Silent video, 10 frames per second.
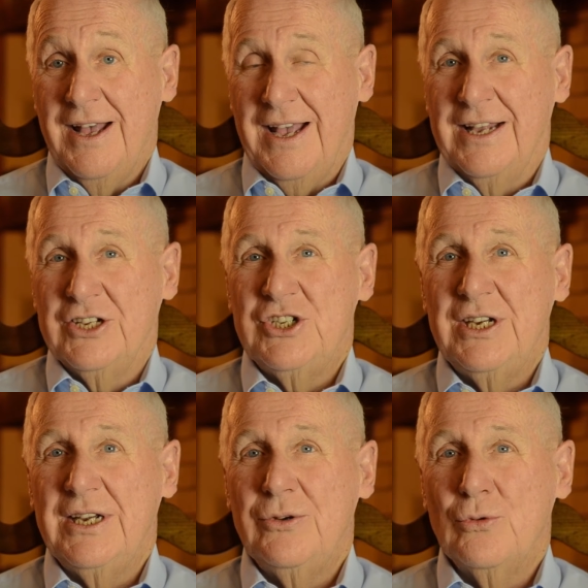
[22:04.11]
and
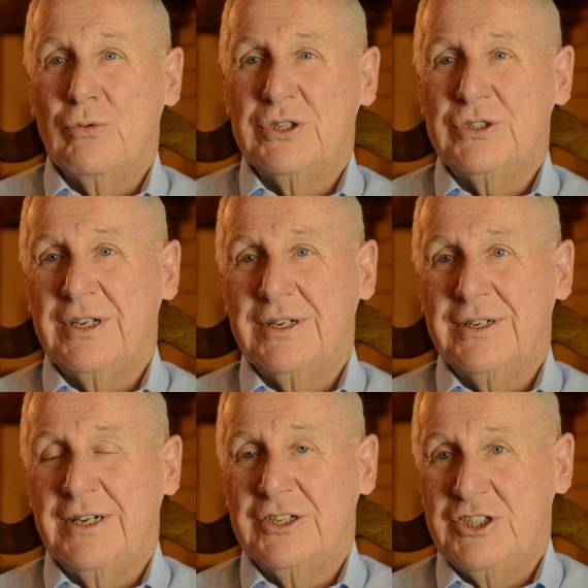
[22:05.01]

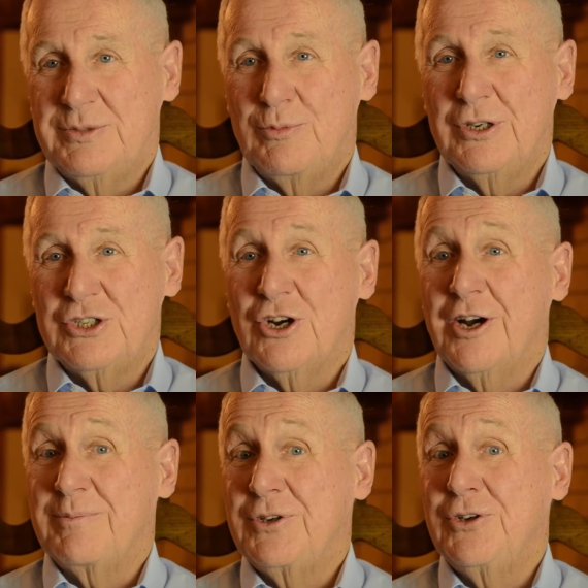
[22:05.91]
she's pretty
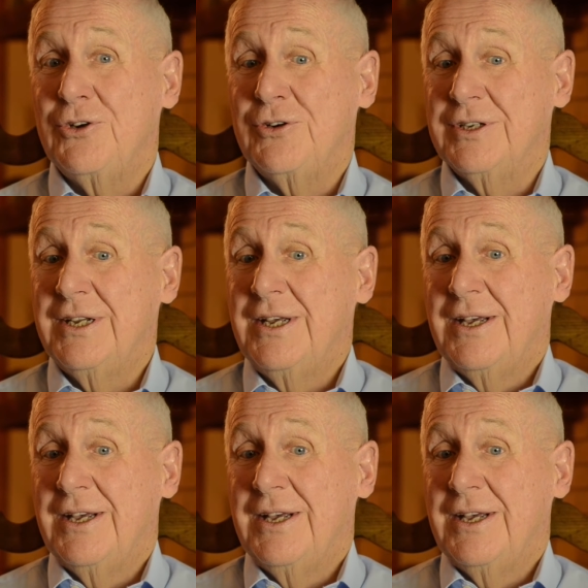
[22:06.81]
sharp too,